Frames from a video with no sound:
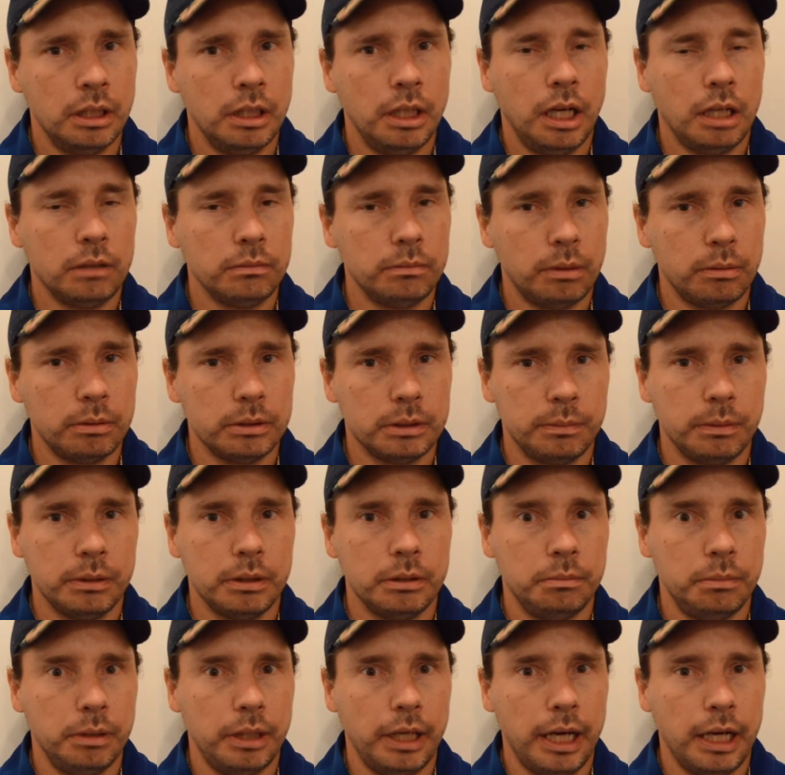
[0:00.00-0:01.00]
And remember, it's better
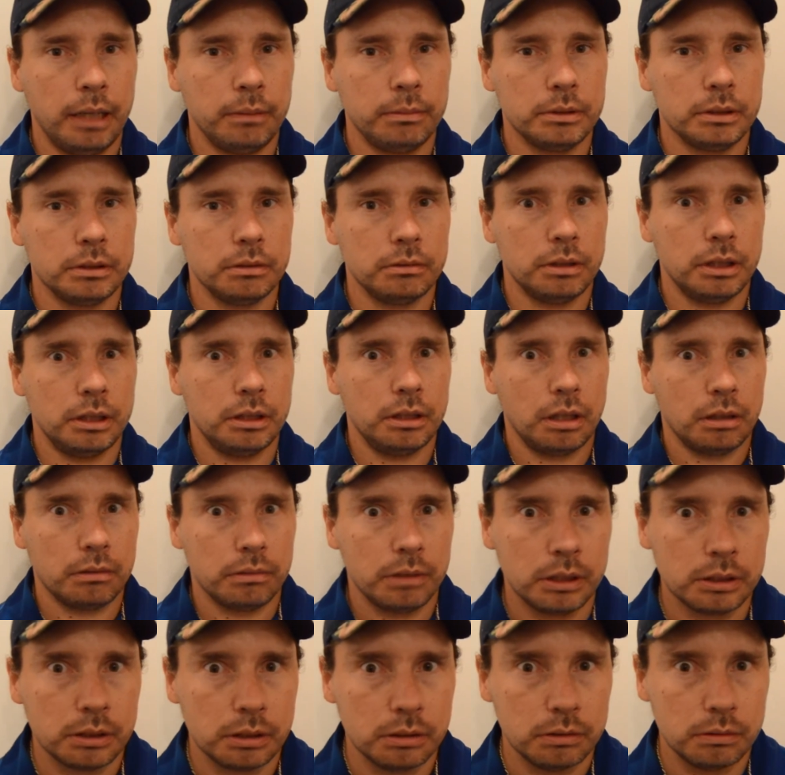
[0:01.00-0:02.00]
to be original than
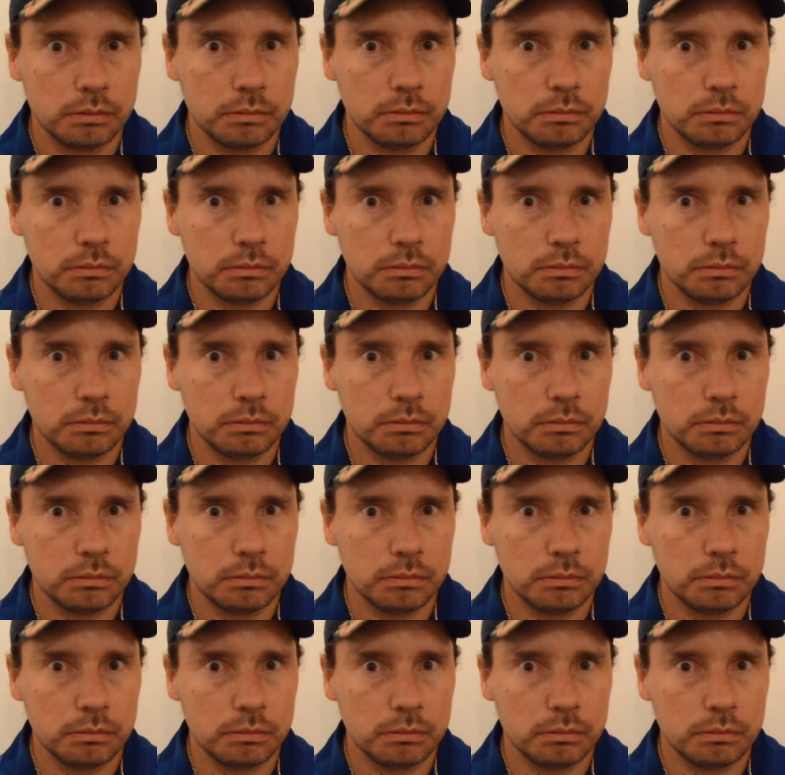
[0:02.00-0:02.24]
original.